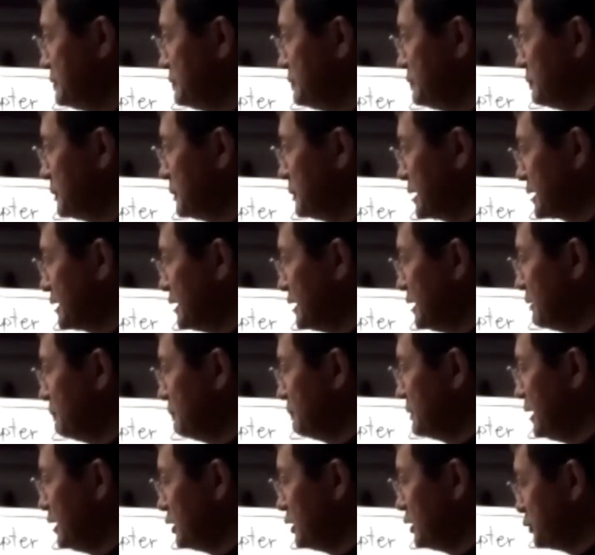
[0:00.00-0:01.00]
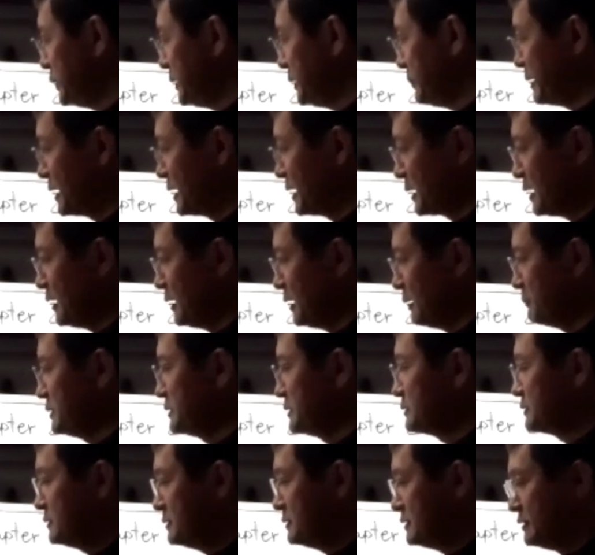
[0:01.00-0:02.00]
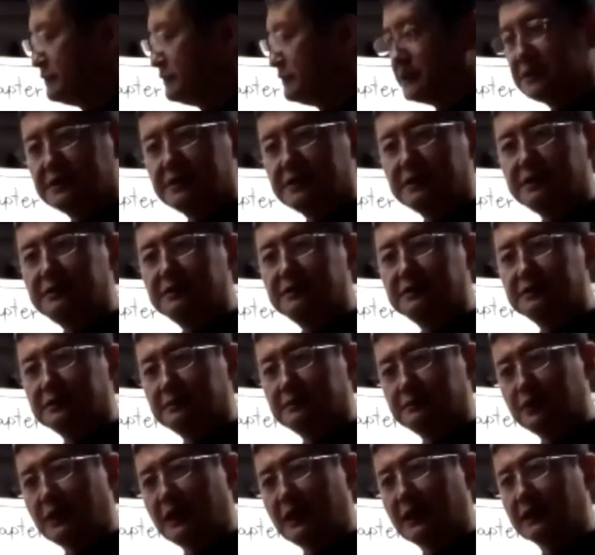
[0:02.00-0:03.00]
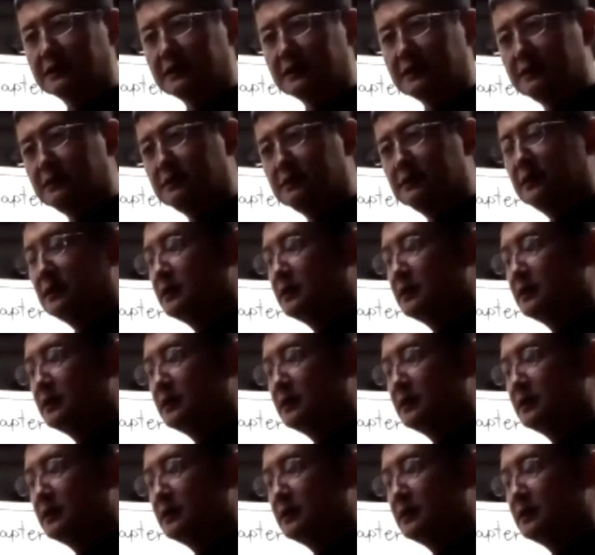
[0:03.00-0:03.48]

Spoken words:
Markup. How do we mark up? Division, subtraction,